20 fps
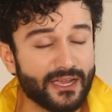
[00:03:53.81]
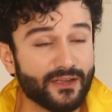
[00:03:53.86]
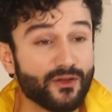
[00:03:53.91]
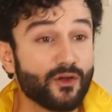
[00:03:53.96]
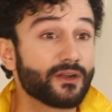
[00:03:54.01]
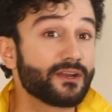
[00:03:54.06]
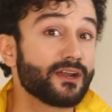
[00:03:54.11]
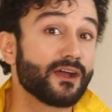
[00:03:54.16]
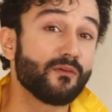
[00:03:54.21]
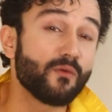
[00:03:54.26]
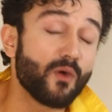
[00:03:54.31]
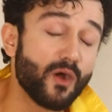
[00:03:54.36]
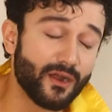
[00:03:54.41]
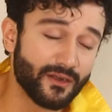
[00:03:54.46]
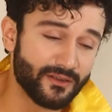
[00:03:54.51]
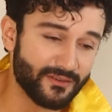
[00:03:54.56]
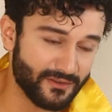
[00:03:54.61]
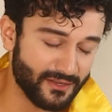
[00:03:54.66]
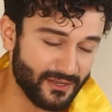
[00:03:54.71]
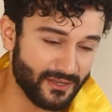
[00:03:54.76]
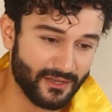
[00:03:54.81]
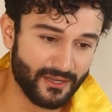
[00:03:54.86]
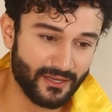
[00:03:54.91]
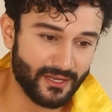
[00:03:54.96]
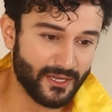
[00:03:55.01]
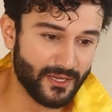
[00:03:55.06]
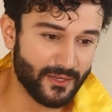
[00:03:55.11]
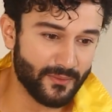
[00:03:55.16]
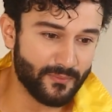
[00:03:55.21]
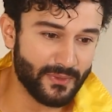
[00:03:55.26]
I got an award
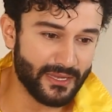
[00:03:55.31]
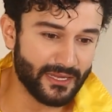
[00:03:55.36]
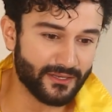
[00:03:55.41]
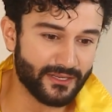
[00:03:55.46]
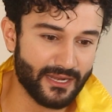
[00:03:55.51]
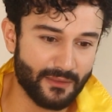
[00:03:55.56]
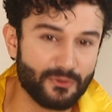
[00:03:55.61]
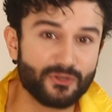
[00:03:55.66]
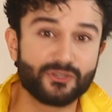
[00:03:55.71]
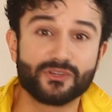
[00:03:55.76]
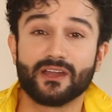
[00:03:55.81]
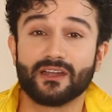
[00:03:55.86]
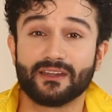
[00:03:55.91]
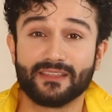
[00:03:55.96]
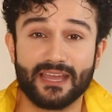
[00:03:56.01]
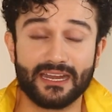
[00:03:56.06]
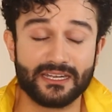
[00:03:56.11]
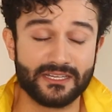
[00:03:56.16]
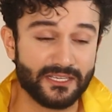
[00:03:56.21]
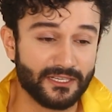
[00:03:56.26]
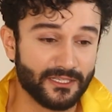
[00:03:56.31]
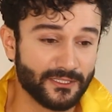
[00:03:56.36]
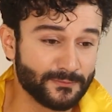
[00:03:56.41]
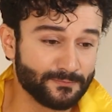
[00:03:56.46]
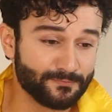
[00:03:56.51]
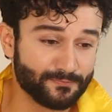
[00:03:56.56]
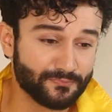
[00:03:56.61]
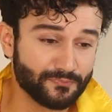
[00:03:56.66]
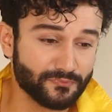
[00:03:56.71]
uh, being a debutant that year.